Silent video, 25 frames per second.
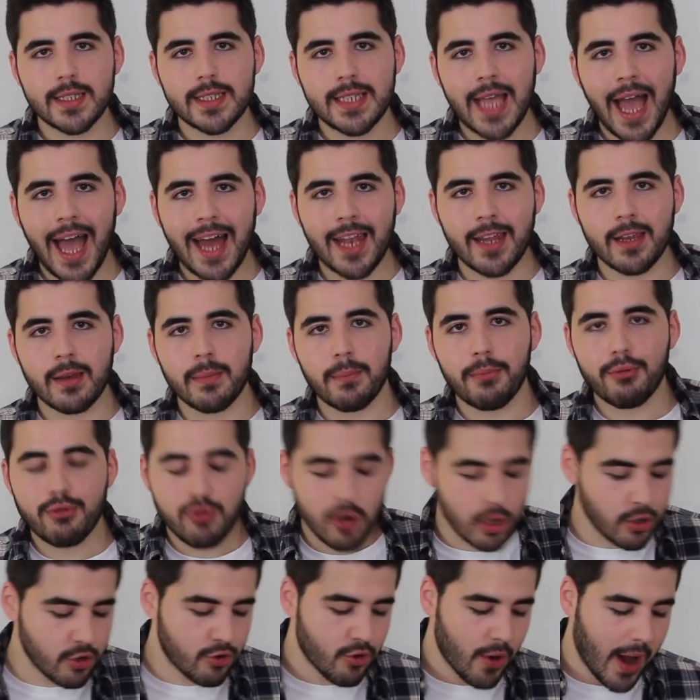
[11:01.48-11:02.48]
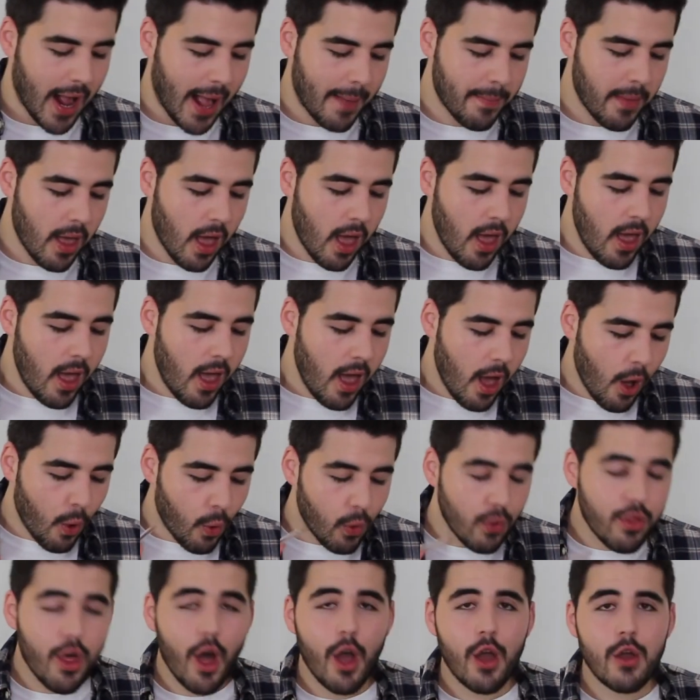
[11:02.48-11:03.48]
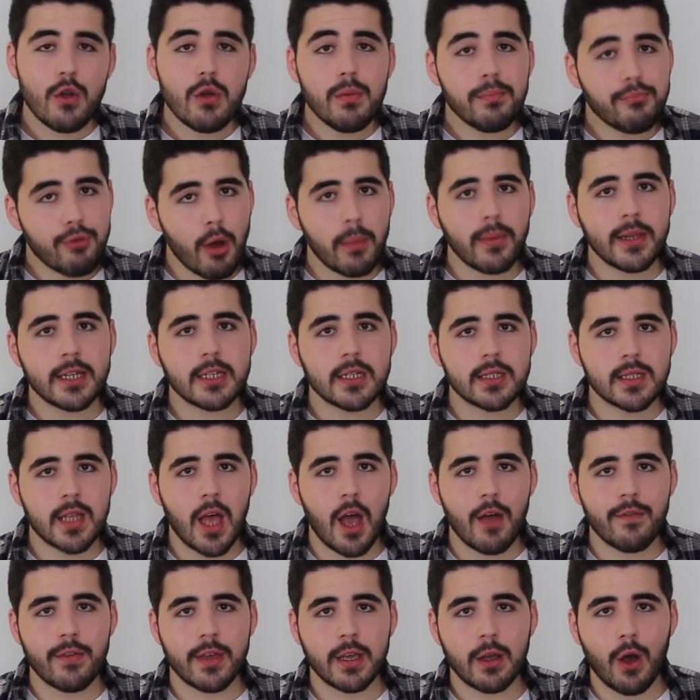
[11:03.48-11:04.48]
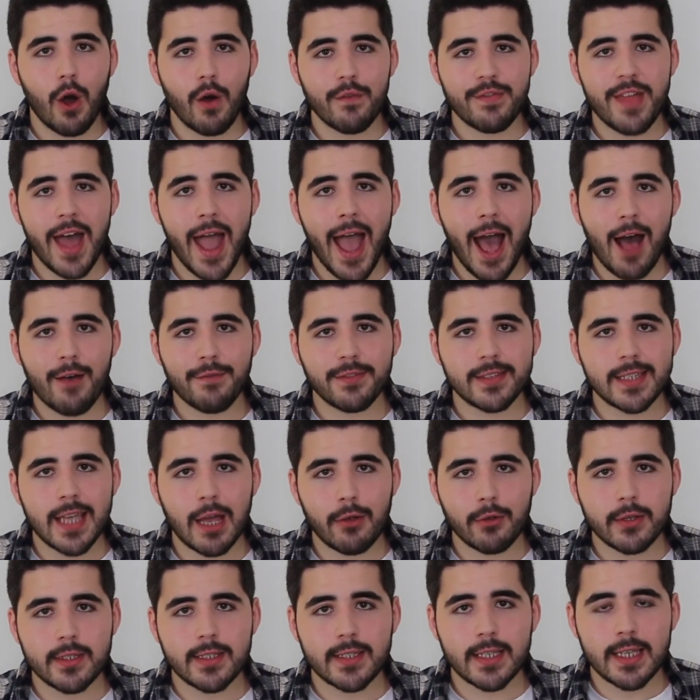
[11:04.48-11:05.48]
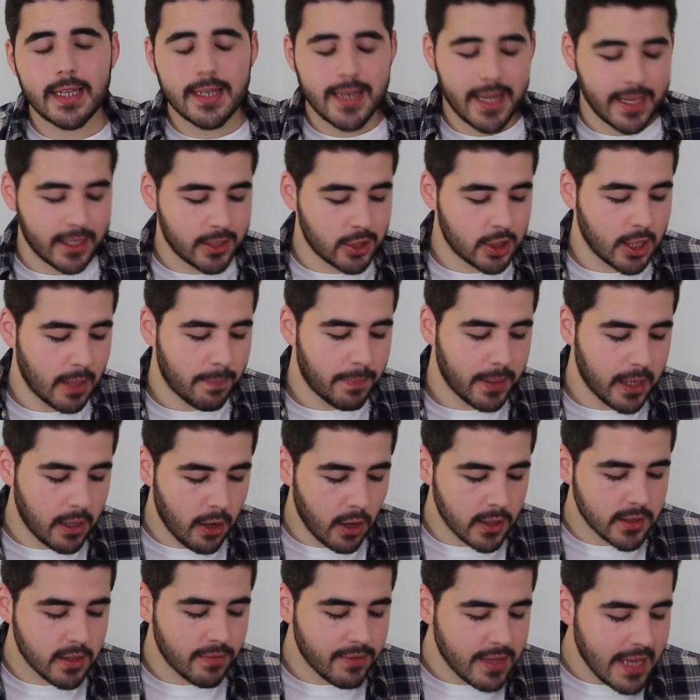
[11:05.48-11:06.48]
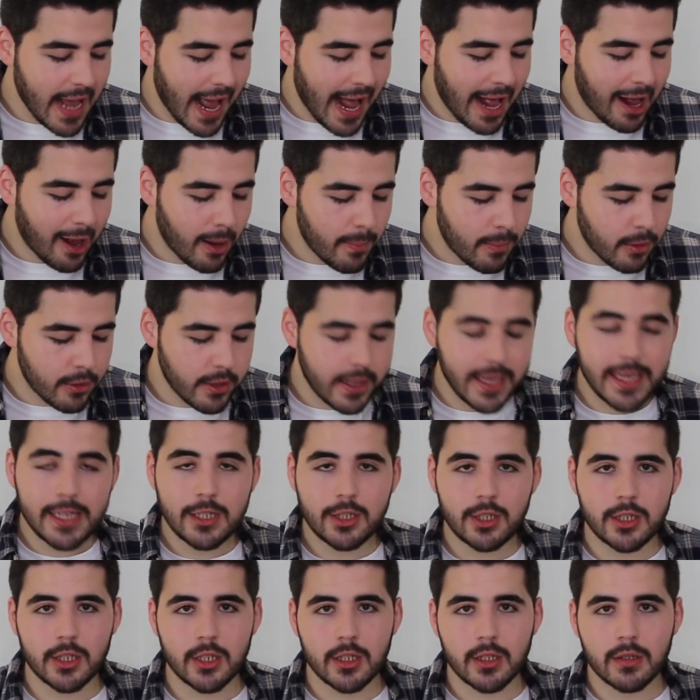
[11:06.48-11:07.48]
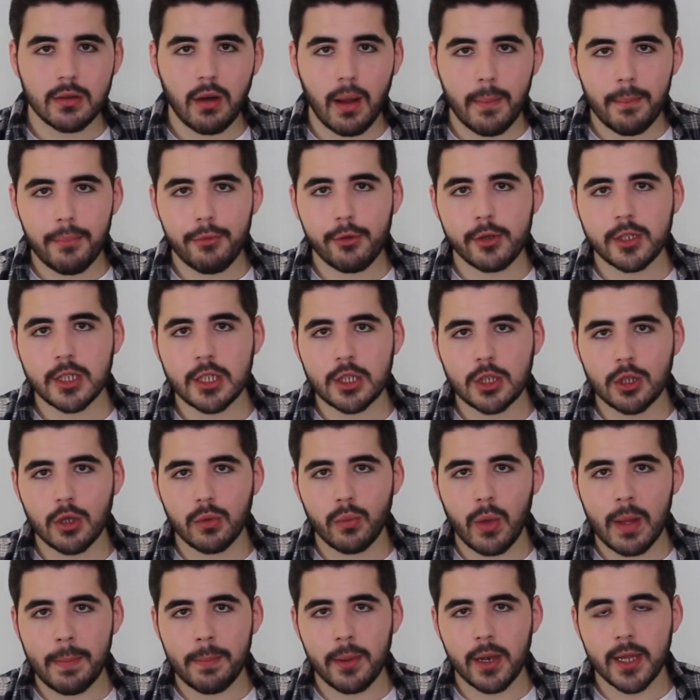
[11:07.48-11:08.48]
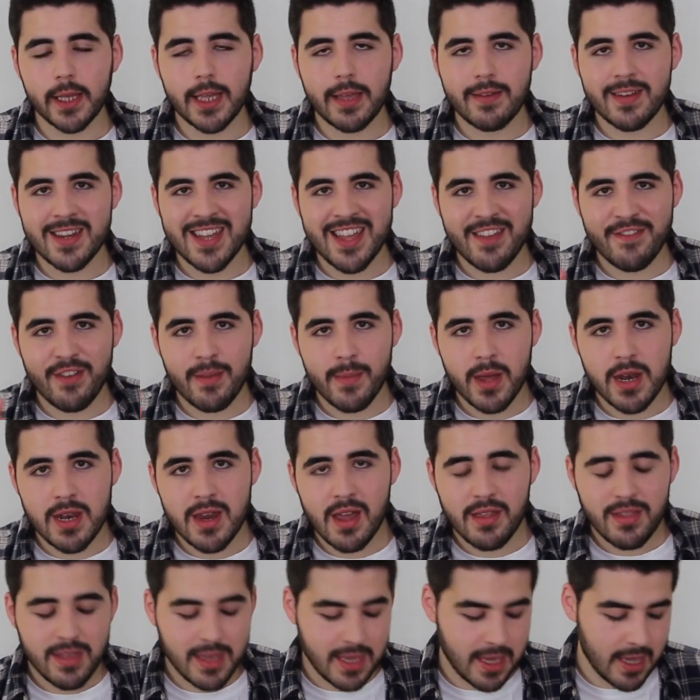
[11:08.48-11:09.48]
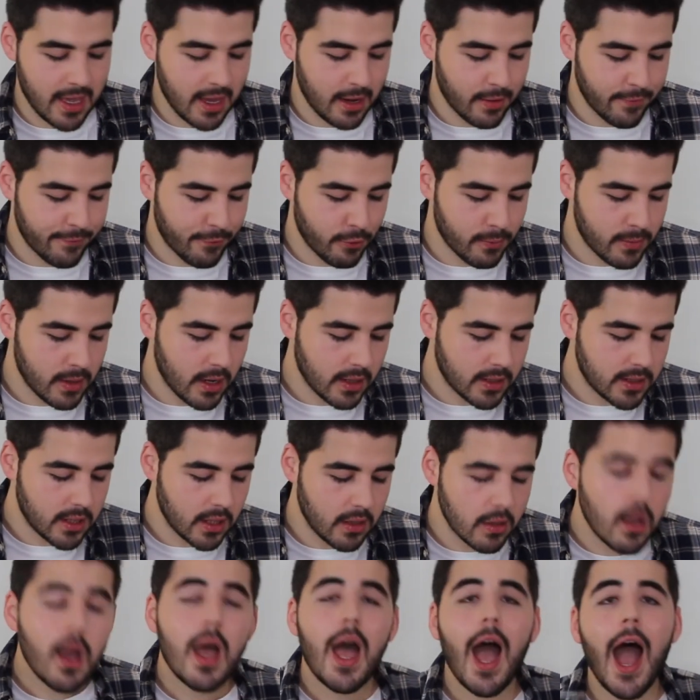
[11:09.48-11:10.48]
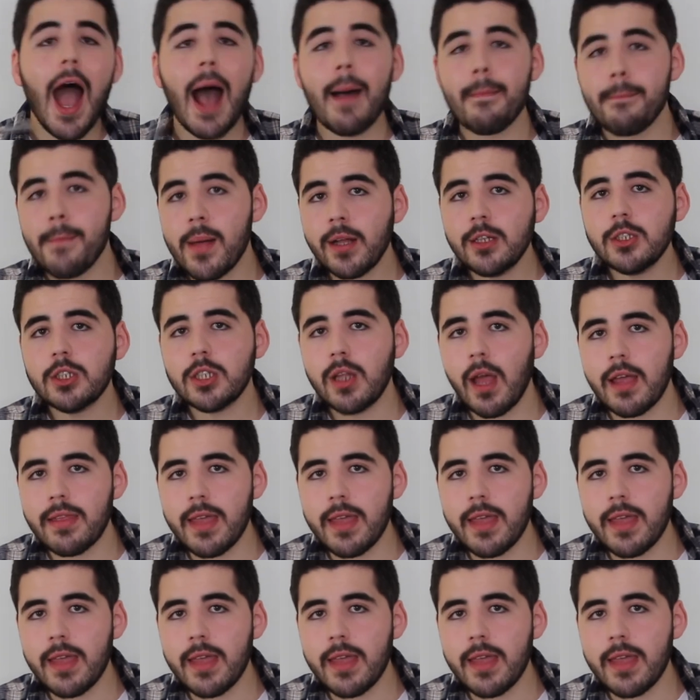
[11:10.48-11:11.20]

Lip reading: talent program. Although probably deserving of that AlphaTauri seat next year because of the Albon issue, I'm pretty sure Red Bull are going to give him another year in Formula 2. And much like